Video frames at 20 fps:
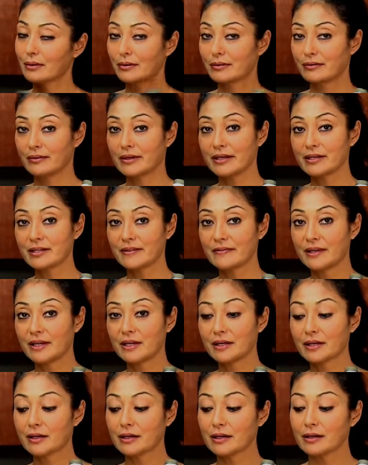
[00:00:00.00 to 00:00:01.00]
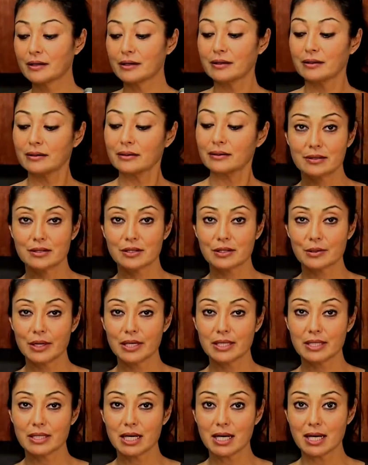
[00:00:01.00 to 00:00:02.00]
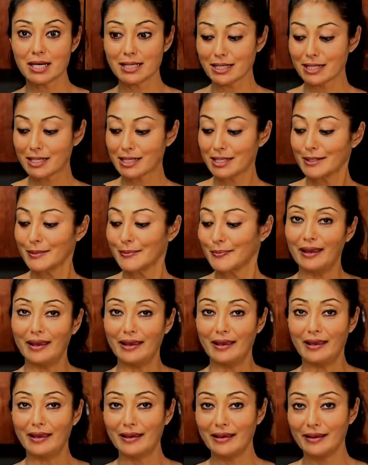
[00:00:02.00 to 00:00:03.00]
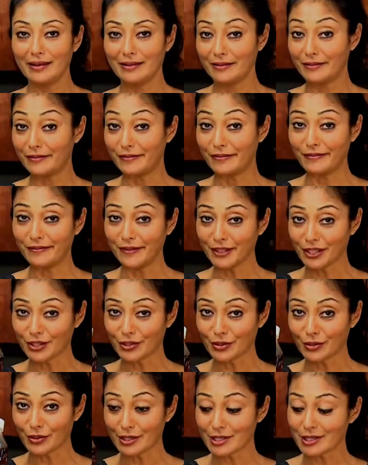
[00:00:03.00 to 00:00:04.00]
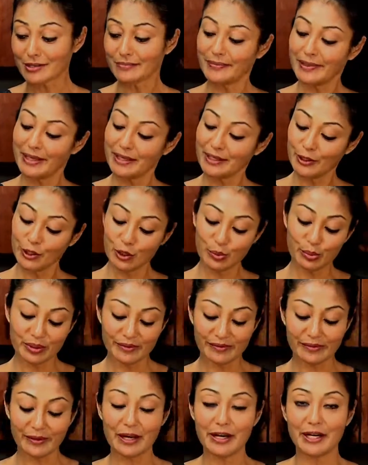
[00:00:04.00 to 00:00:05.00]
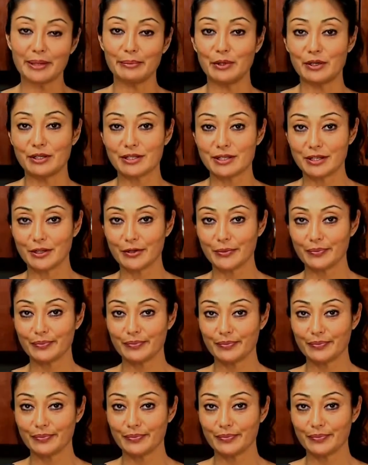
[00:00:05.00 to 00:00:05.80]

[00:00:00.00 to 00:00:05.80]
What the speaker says: rice vinegar, soy sauce, and fish sauce, and a little bit of lime also.